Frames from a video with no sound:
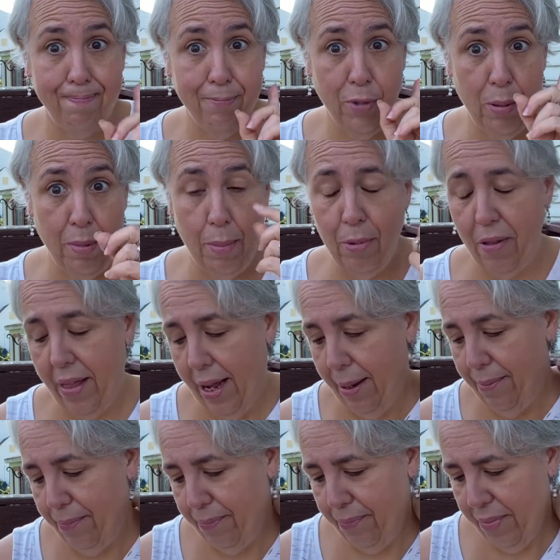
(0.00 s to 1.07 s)
Remember that.
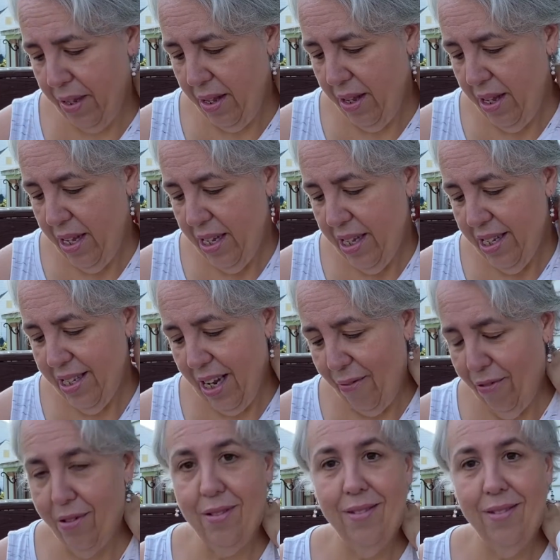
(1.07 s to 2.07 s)
Savor...